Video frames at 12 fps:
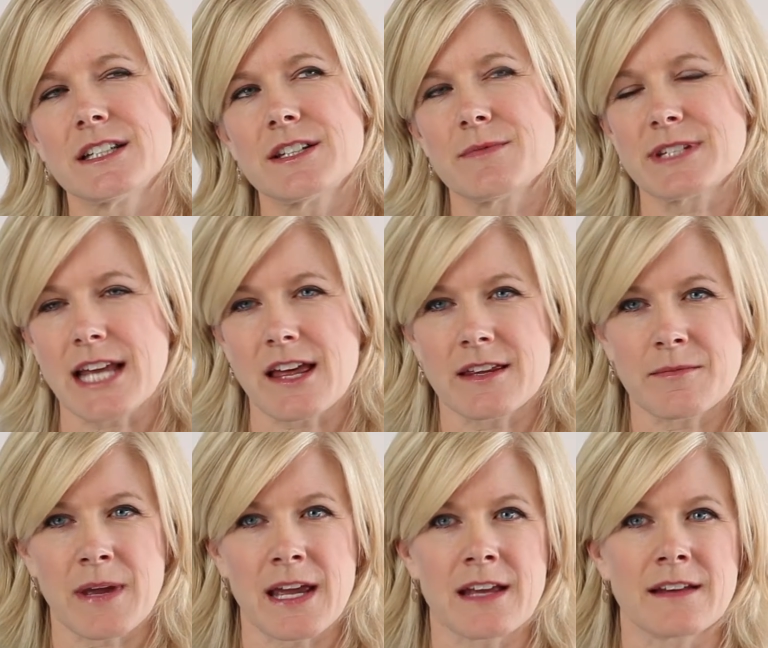Sally
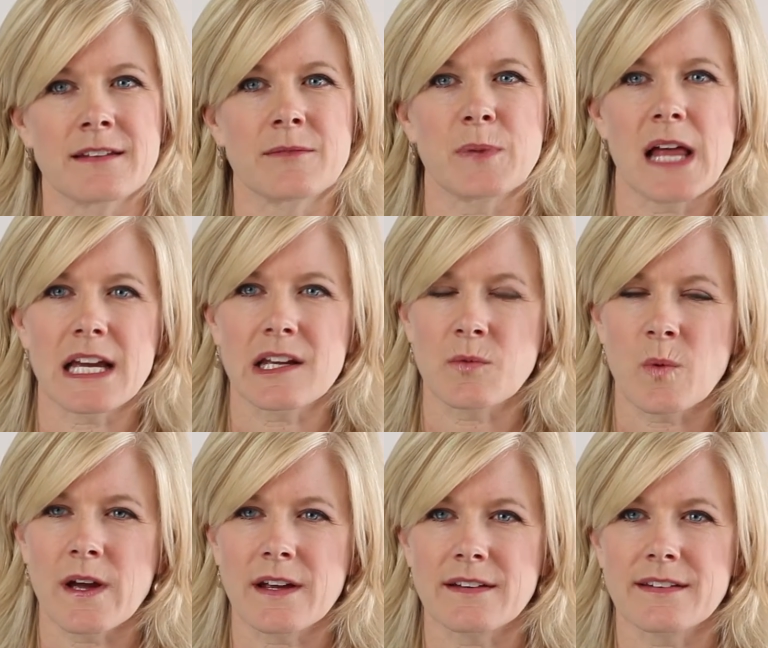Mann's black and
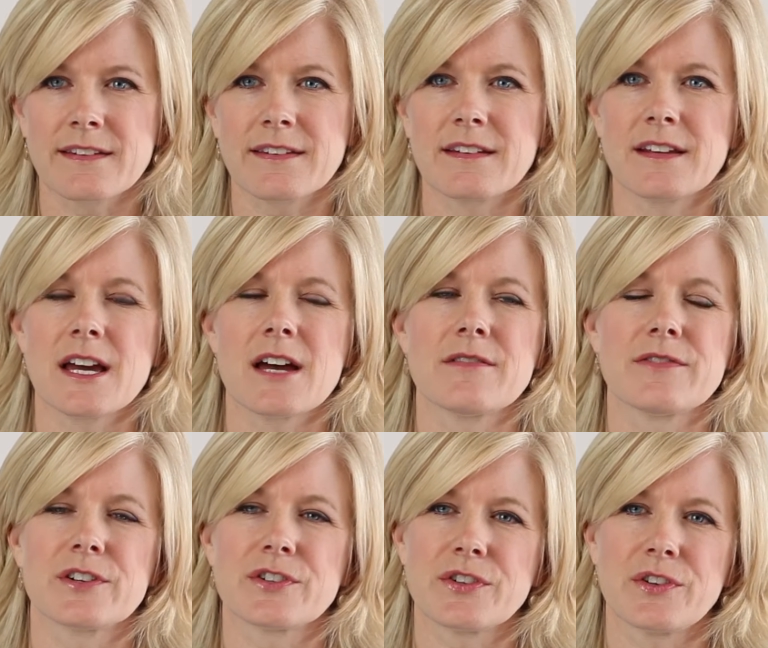whites of
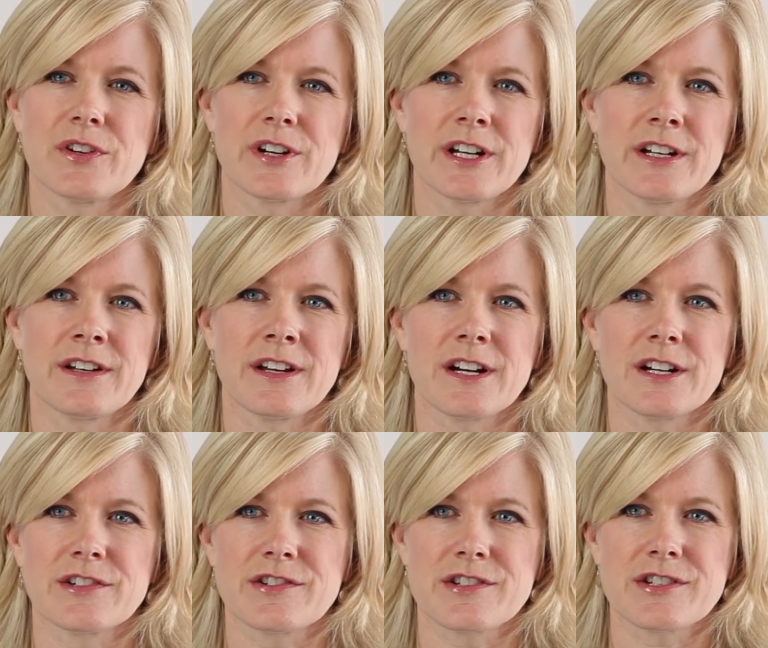her children are
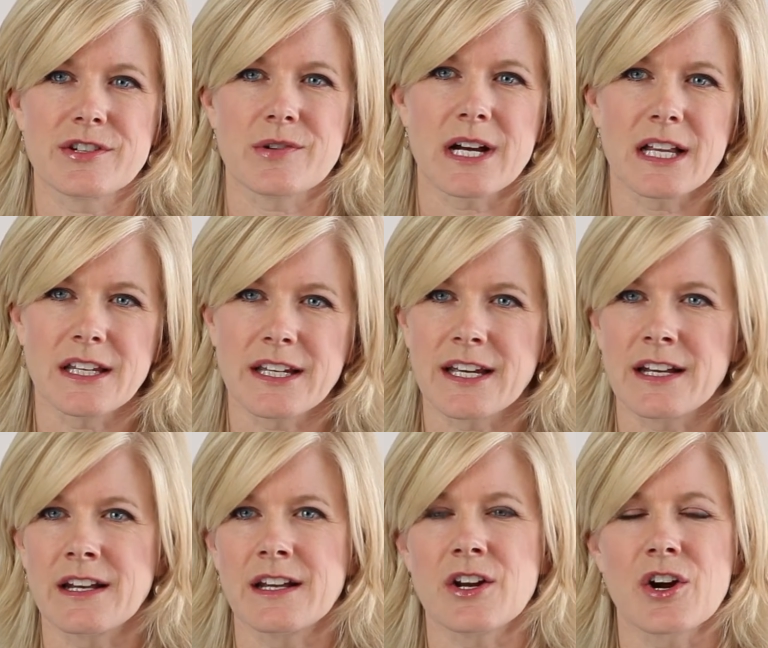just so elegant
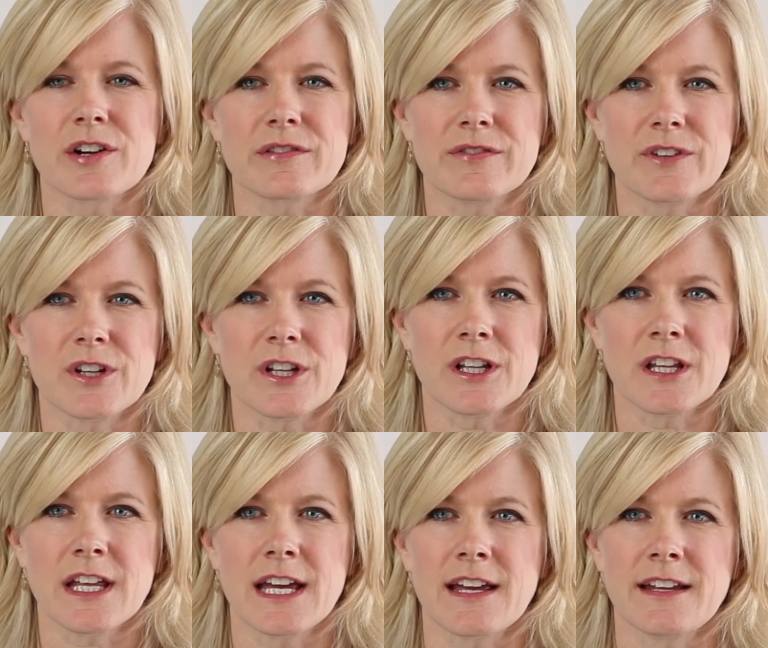and artful,
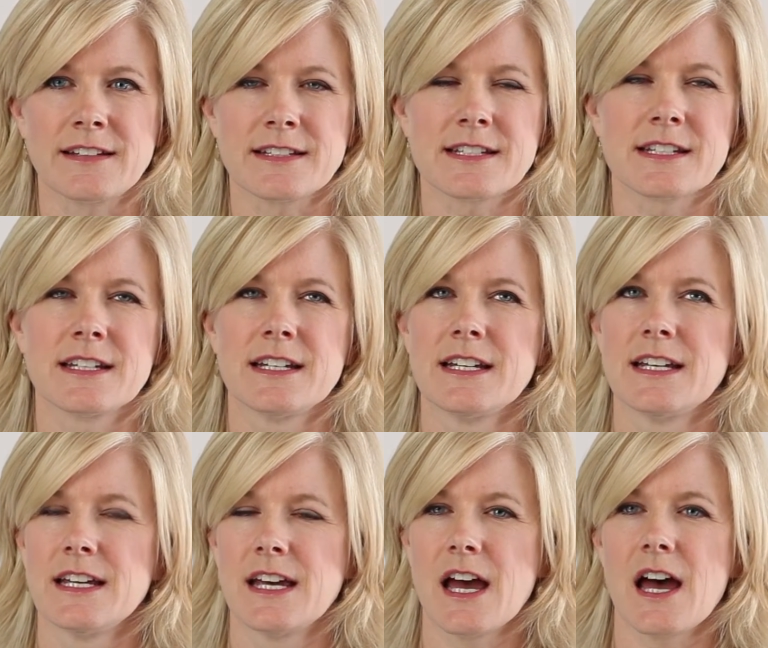and
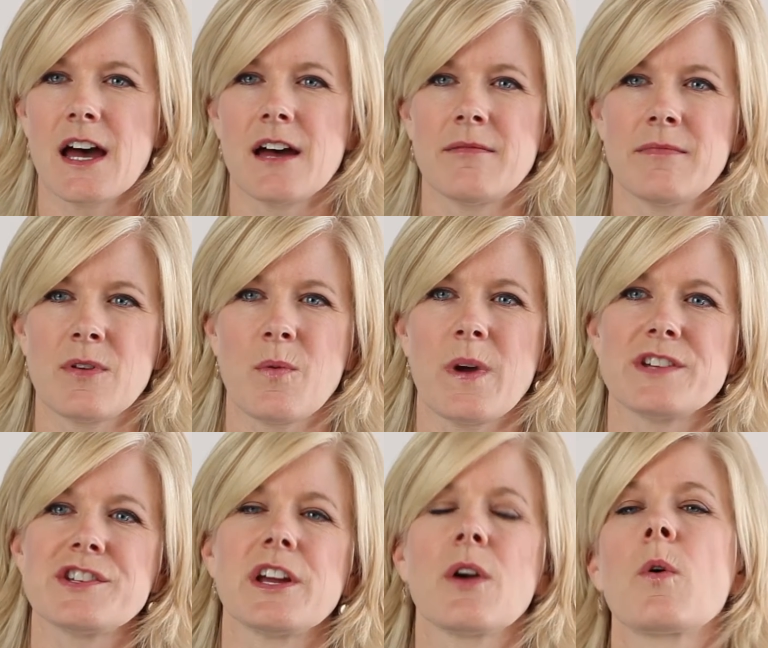the way
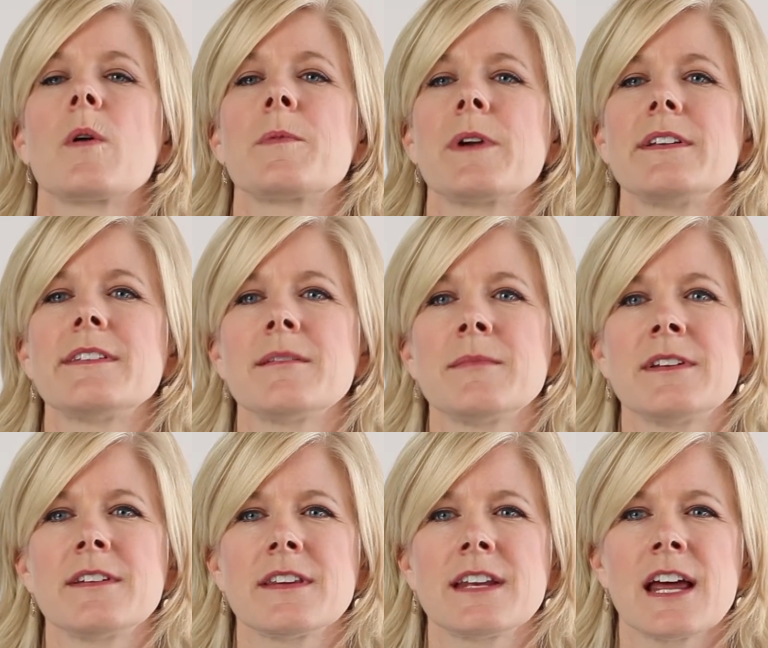she incorporates them
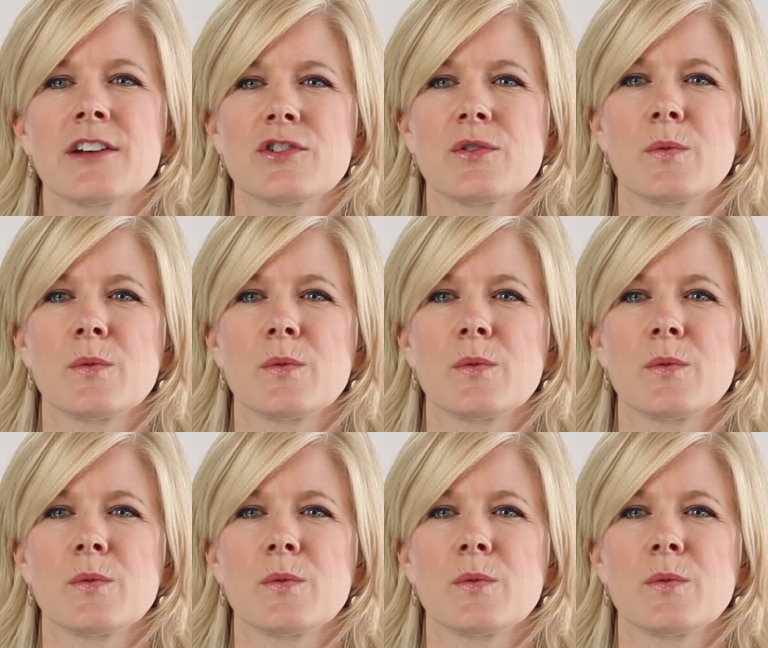into the natural